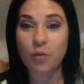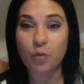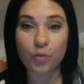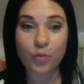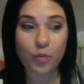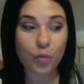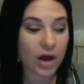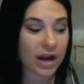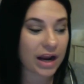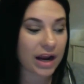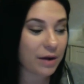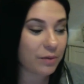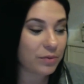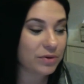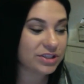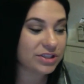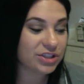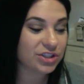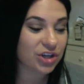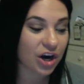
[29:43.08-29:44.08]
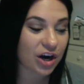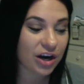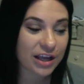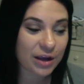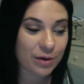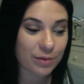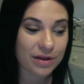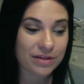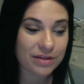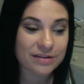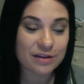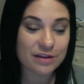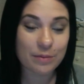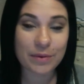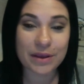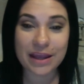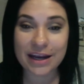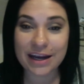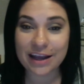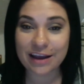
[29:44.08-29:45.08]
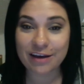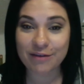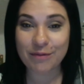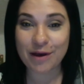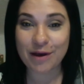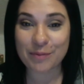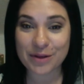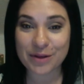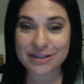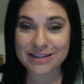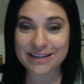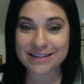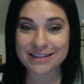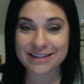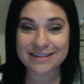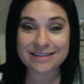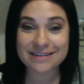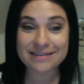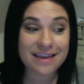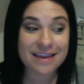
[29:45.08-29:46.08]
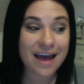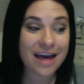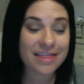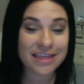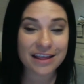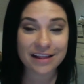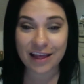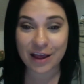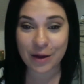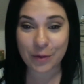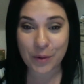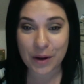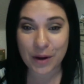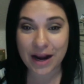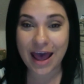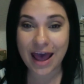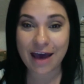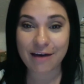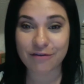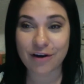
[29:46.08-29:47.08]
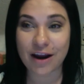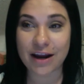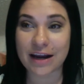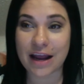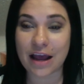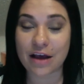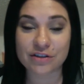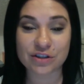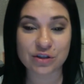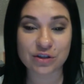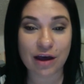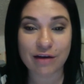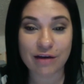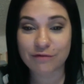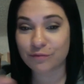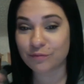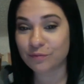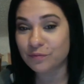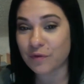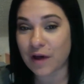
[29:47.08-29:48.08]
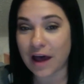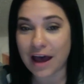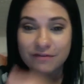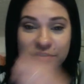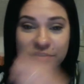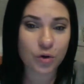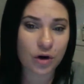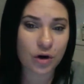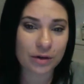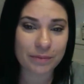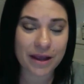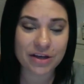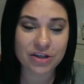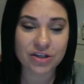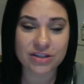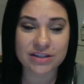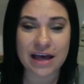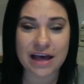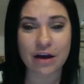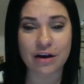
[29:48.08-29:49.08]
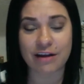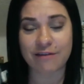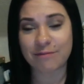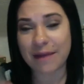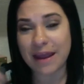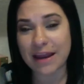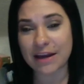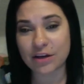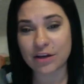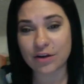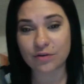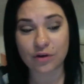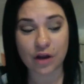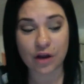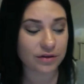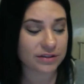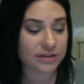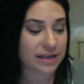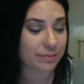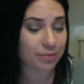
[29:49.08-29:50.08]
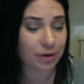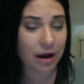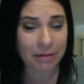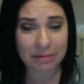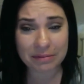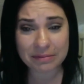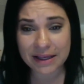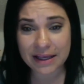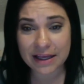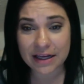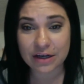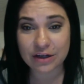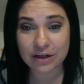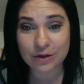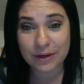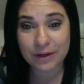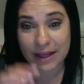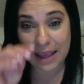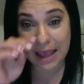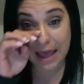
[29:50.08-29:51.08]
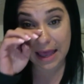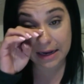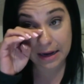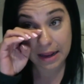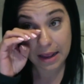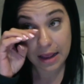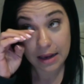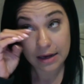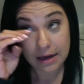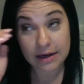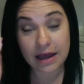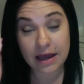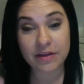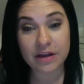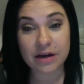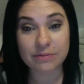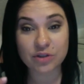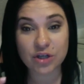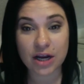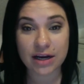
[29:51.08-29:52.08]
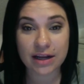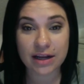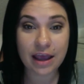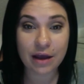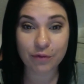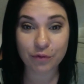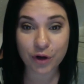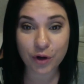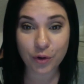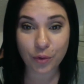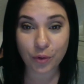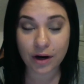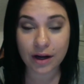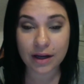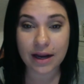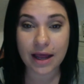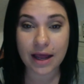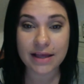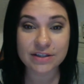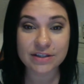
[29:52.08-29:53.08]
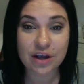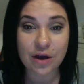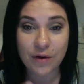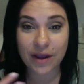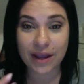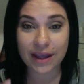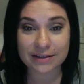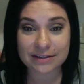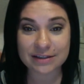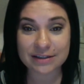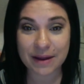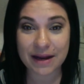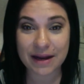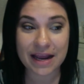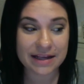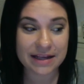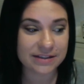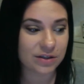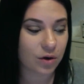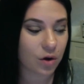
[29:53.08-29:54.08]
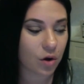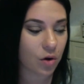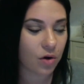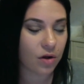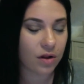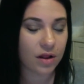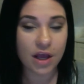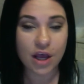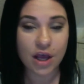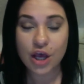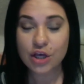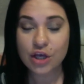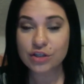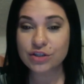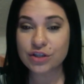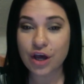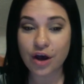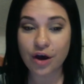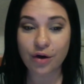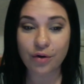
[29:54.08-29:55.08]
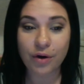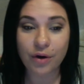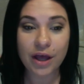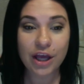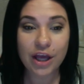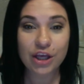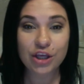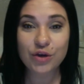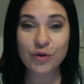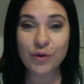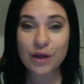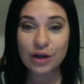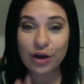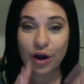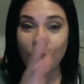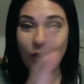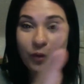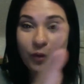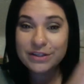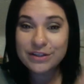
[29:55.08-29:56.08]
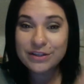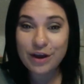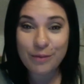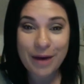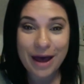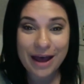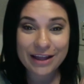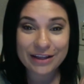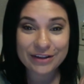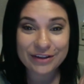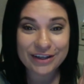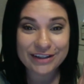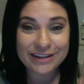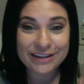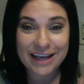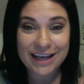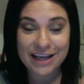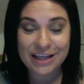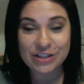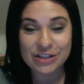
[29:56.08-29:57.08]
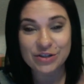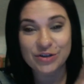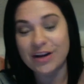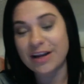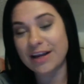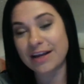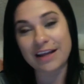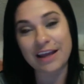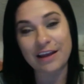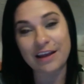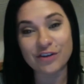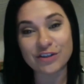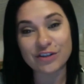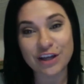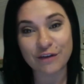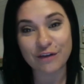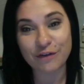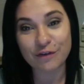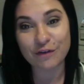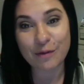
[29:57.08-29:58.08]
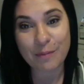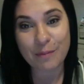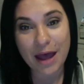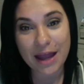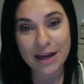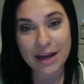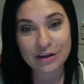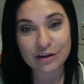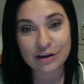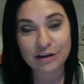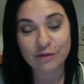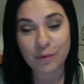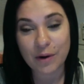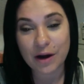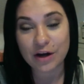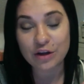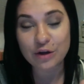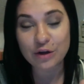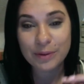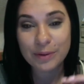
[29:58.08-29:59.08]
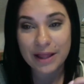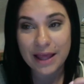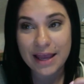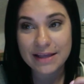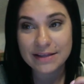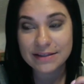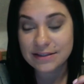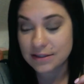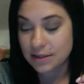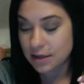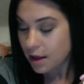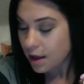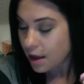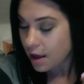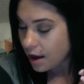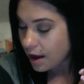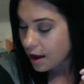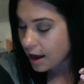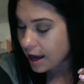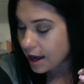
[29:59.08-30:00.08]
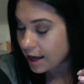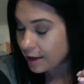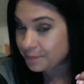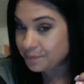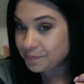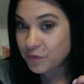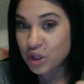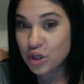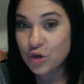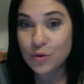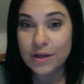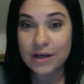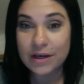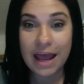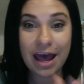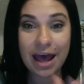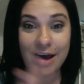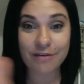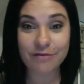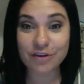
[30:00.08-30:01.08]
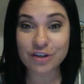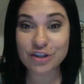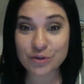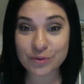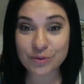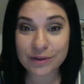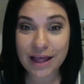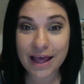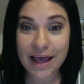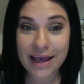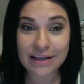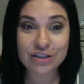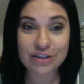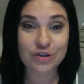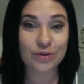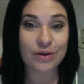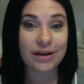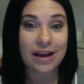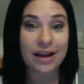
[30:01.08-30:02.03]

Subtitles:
what I was starting with in the beginning of my business is nothing like what I have right now. So I've torn pages out. I've made new notes. I'm probably going to do it again now that I'm trying to get reorganized going into my next goal. So you can always go back and look at the history and give yourself a reminder of where you placed. You can have 2 legs. You can